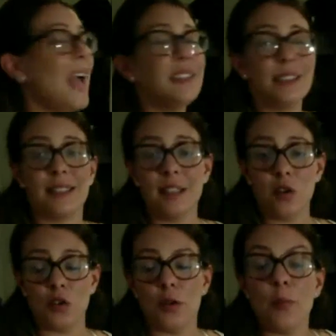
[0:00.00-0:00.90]
and
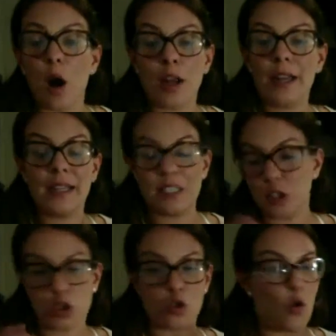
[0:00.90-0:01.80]
still the market
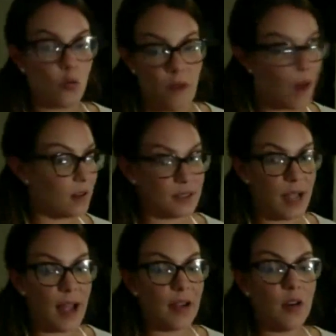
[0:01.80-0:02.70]
is so
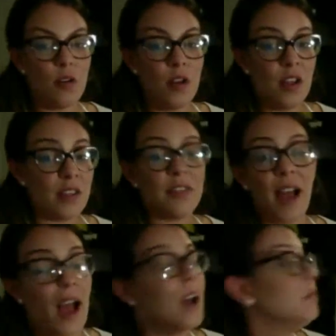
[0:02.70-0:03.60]
volatile
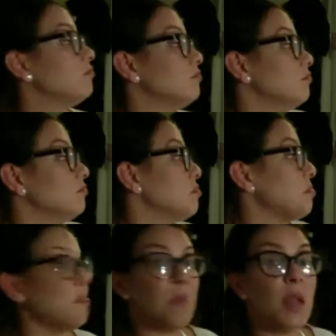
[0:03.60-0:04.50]
that
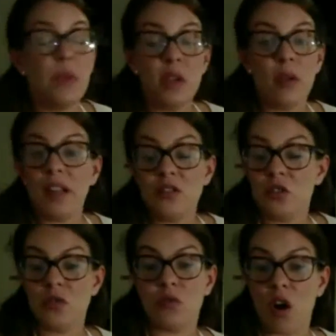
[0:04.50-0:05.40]
maybe you
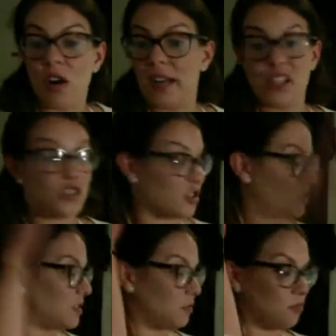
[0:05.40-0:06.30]
entered wrong and
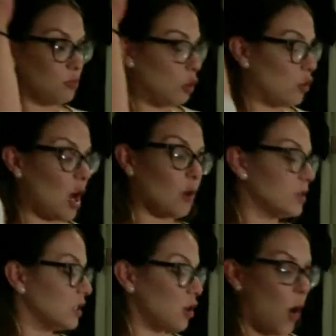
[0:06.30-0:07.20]
you thought
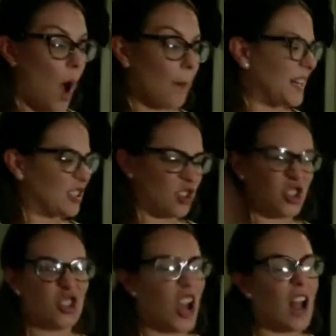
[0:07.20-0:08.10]
going to go up and it
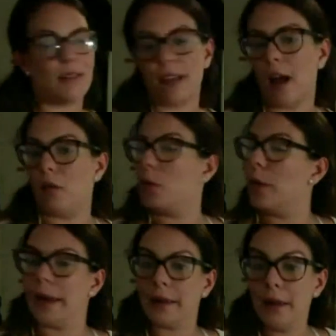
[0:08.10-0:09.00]
shut down quick.